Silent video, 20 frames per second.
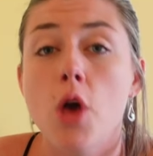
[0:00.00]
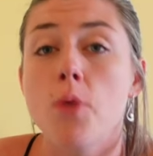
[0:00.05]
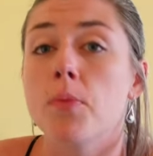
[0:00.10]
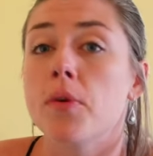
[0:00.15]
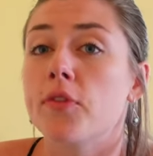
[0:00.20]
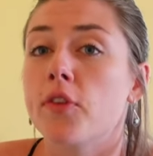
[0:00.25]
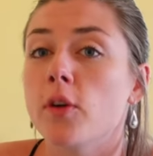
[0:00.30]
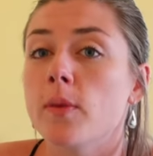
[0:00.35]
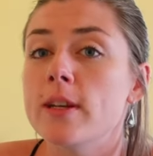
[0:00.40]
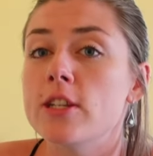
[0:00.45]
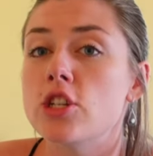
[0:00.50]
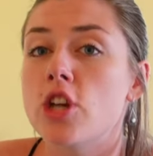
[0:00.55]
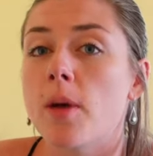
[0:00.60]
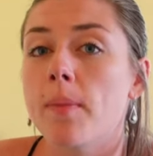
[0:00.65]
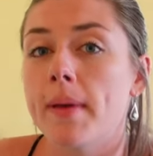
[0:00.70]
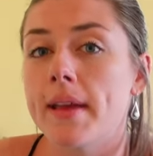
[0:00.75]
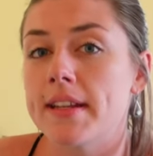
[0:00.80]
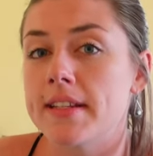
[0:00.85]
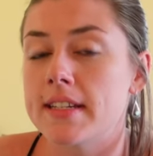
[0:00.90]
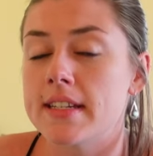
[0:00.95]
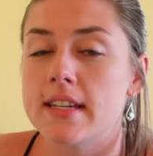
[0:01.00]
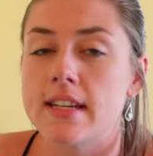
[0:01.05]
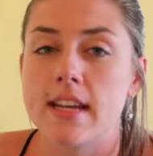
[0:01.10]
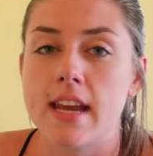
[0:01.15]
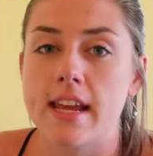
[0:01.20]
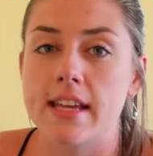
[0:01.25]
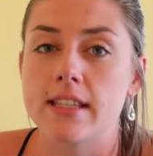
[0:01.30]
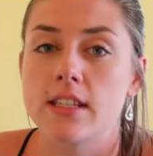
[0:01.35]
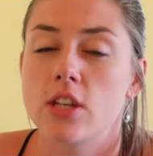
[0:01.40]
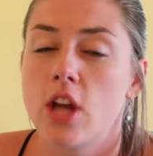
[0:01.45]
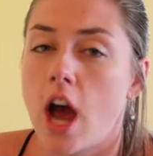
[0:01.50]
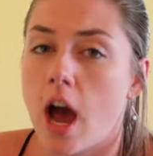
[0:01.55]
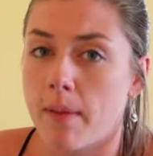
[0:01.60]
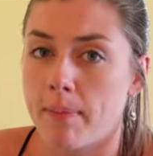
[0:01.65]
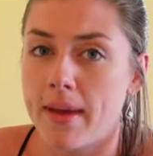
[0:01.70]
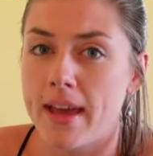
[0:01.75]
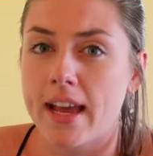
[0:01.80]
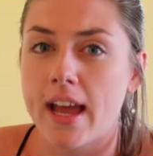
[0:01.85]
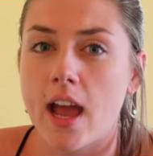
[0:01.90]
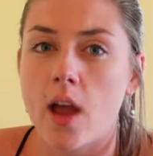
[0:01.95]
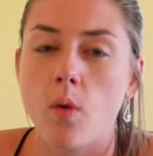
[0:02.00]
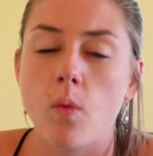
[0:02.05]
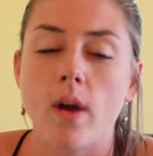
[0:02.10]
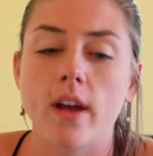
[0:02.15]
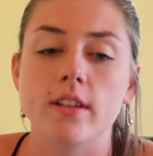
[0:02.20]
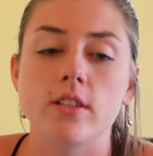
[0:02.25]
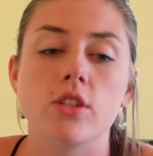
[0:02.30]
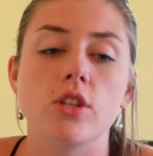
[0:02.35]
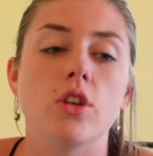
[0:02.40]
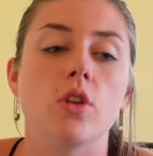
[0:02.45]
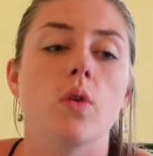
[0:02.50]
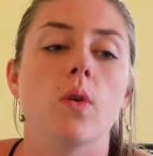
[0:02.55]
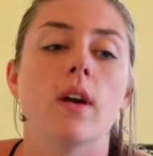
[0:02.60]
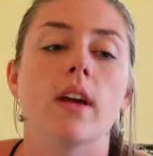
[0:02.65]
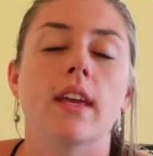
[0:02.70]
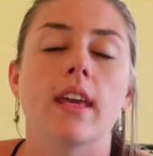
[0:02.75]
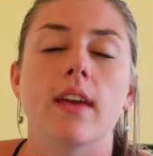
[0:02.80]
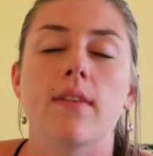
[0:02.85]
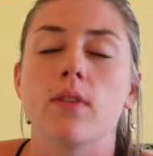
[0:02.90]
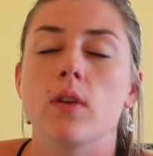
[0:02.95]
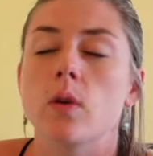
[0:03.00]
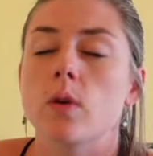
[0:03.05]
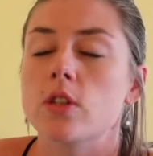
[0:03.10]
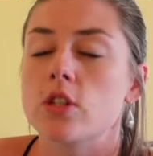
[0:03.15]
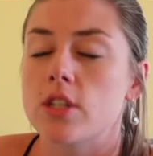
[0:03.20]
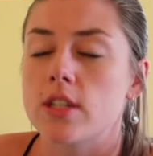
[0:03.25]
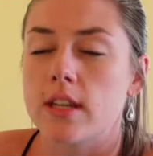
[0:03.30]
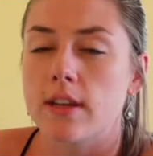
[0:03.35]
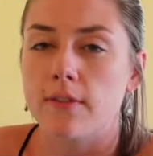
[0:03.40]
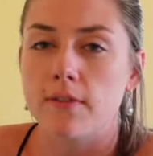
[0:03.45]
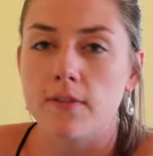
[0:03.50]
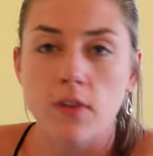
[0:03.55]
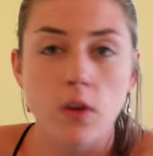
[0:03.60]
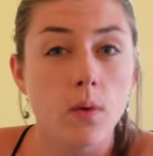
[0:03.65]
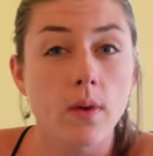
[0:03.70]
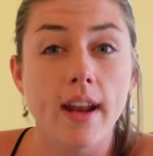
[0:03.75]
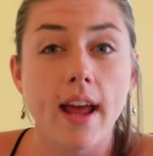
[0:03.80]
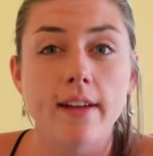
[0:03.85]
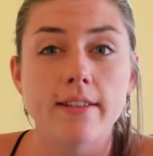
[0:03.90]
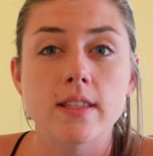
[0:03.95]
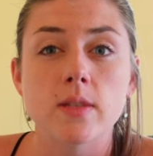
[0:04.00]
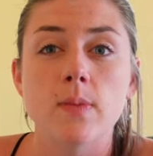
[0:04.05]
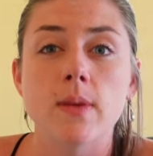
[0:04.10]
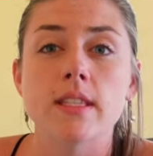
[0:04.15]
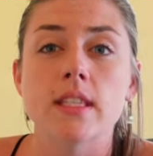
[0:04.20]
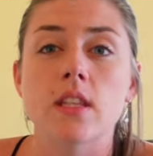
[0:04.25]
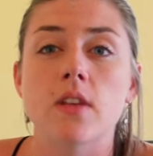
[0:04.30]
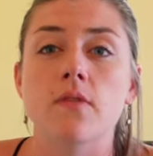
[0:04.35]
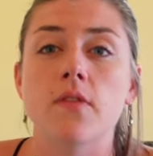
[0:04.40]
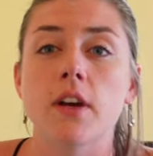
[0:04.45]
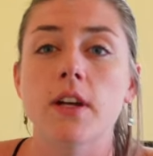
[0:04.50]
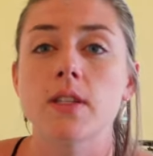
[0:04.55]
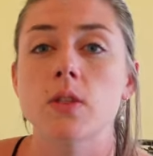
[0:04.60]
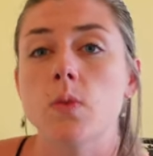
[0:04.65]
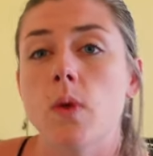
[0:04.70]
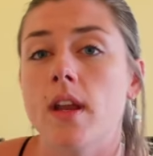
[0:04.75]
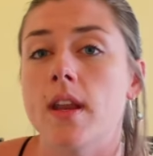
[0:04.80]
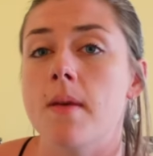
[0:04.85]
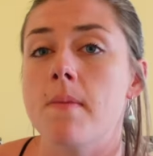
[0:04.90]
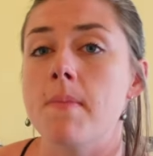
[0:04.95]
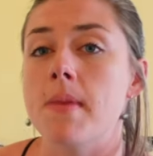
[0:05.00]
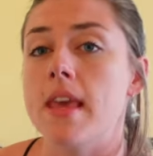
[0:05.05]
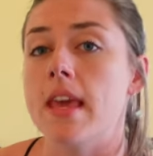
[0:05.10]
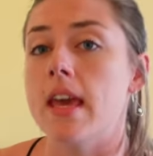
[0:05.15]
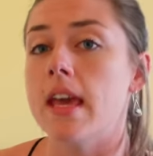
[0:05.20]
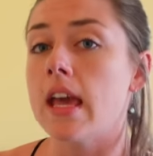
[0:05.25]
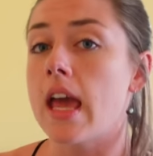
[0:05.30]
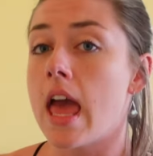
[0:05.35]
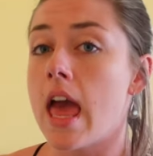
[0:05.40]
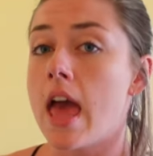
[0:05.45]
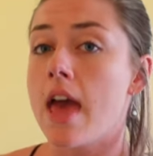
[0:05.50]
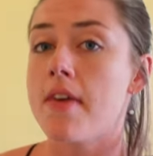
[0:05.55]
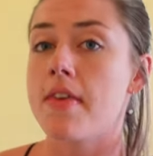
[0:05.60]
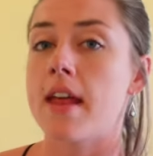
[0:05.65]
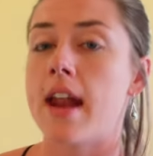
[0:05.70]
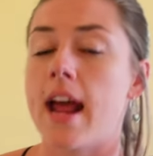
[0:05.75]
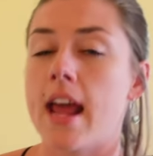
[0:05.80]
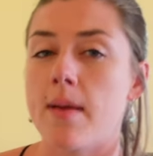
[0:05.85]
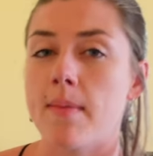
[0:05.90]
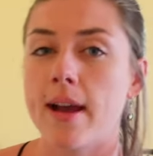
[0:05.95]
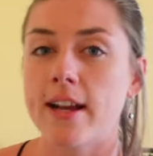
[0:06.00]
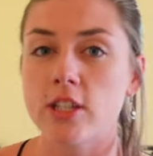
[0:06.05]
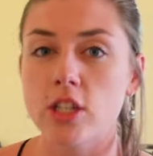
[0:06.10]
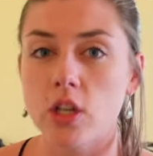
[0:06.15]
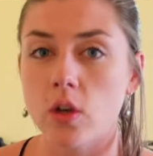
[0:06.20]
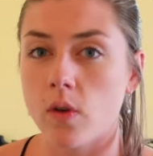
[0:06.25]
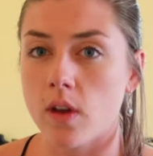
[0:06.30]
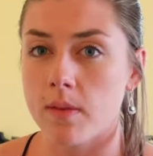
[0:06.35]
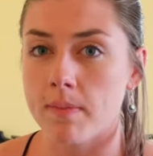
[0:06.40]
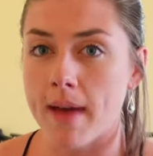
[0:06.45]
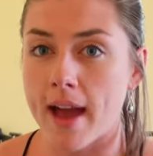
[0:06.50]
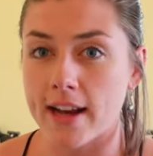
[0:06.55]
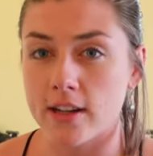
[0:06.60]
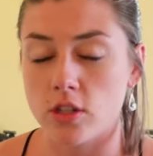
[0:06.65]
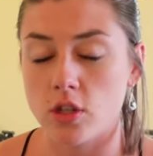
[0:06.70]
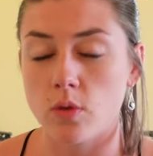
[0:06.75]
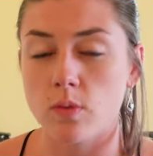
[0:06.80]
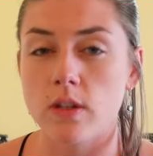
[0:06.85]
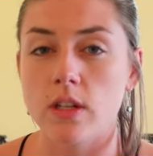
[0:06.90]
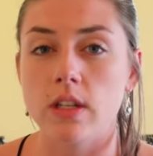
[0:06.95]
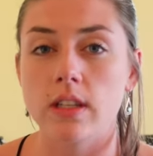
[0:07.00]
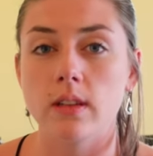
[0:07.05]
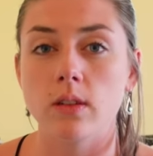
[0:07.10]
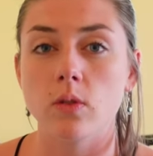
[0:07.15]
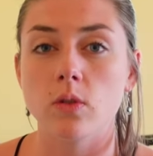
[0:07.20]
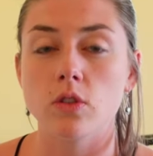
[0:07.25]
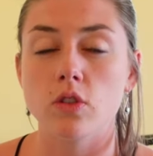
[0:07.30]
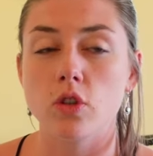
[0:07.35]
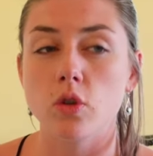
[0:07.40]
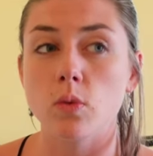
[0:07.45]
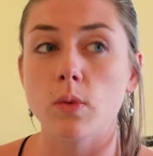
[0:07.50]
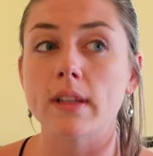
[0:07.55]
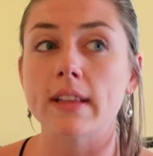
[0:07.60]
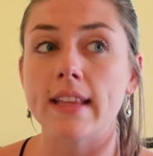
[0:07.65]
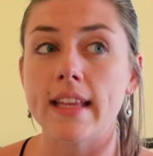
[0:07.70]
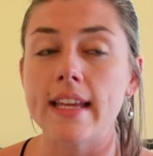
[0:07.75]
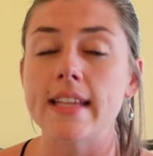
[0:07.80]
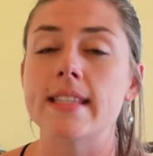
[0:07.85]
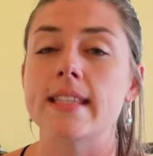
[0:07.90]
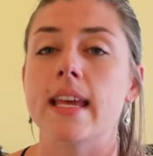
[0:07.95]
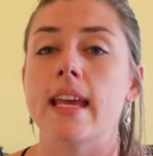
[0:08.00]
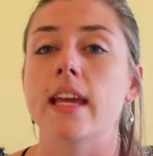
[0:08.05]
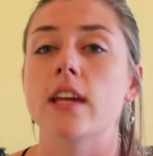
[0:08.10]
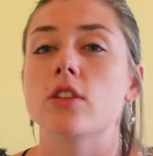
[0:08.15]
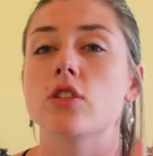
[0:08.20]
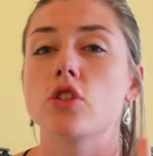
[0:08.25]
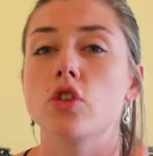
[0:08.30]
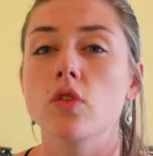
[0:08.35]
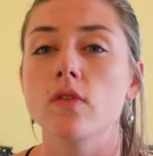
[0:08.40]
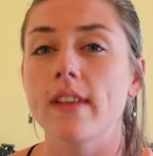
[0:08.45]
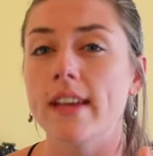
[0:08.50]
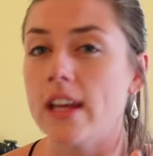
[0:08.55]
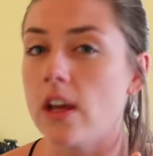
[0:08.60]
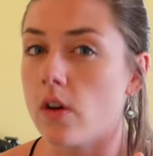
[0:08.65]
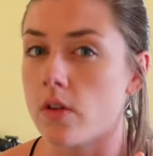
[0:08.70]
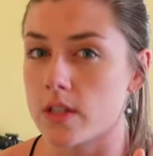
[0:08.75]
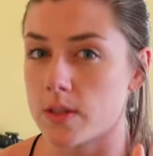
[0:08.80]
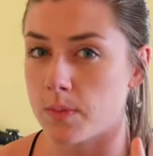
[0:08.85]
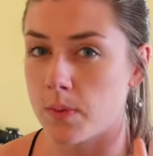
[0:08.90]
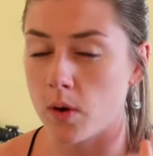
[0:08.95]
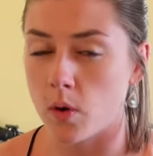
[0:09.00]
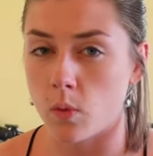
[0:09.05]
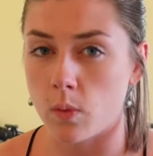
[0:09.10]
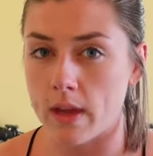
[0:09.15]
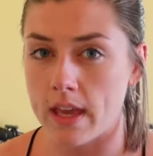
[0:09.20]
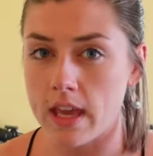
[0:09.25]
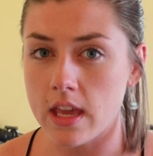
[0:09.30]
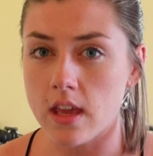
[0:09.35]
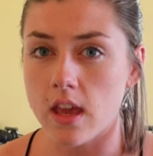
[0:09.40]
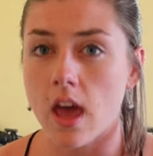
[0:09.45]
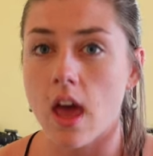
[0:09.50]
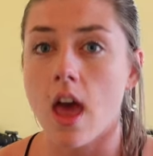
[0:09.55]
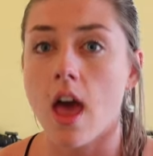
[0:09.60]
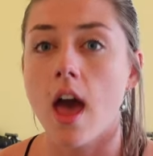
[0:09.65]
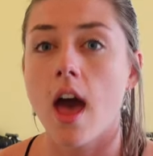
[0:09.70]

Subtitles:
Before we jump into today's topic, I want to give you just a few announcements. The first one being that I am actually going back to releasing two videos per week.